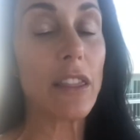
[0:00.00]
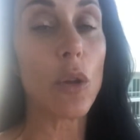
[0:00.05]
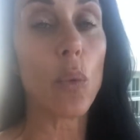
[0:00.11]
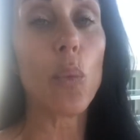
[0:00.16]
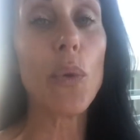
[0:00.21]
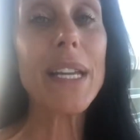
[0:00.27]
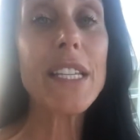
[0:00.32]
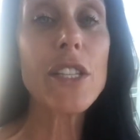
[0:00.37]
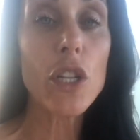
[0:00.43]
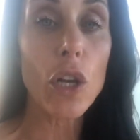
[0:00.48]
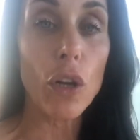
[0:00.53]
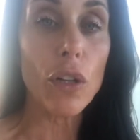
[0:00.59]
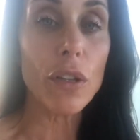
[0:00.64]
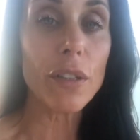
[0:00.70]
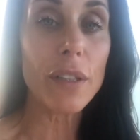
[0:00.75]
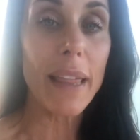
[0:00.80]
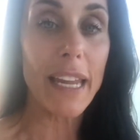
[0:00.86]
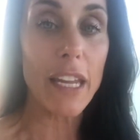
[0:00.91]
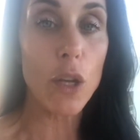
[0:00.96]
the
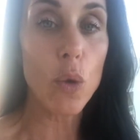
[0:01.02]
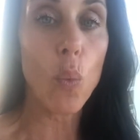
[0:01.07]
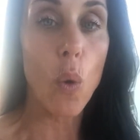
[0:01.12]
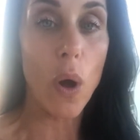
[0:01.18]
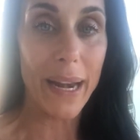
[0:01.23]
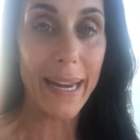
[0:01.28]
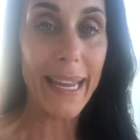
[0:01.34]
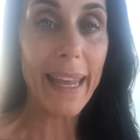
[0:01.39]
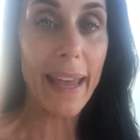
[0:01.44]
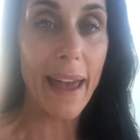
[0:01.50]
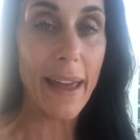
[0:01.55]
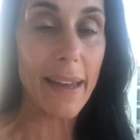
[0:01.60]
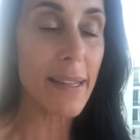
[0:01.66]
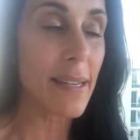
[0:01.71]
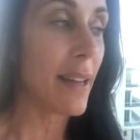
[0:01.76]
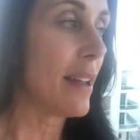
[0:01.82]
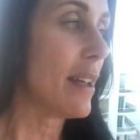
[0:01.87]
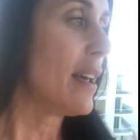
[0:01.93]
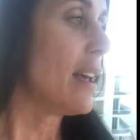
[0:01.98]
result that you want to get.